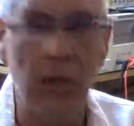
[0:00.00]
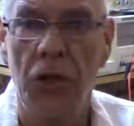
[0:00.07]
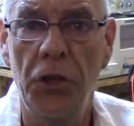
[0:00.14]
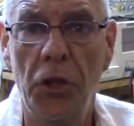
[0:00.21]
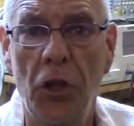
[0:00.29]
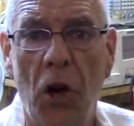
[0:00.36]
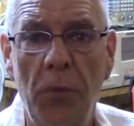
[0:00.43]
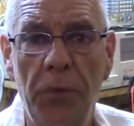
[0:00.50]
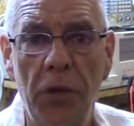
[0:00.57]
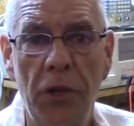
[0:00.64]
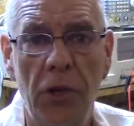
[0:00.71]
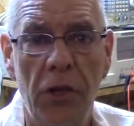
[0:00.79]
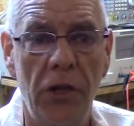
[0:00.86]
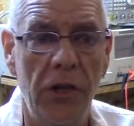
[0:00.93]
The
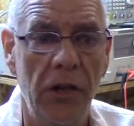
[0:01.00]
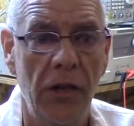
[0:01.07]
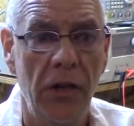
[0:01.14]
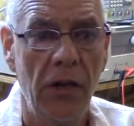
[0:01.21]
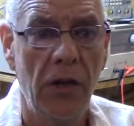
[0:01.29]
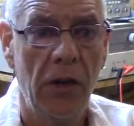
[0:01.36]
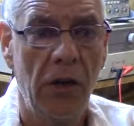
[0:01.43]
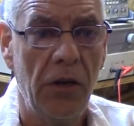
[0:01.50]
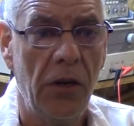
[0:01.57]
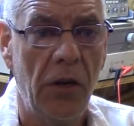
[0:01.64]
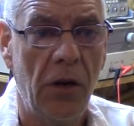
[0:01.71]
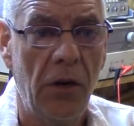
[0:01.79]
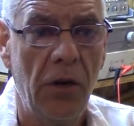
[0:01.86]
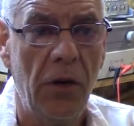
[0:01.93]
computer, you
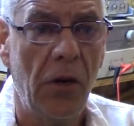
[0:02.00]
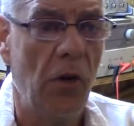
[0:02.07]
know,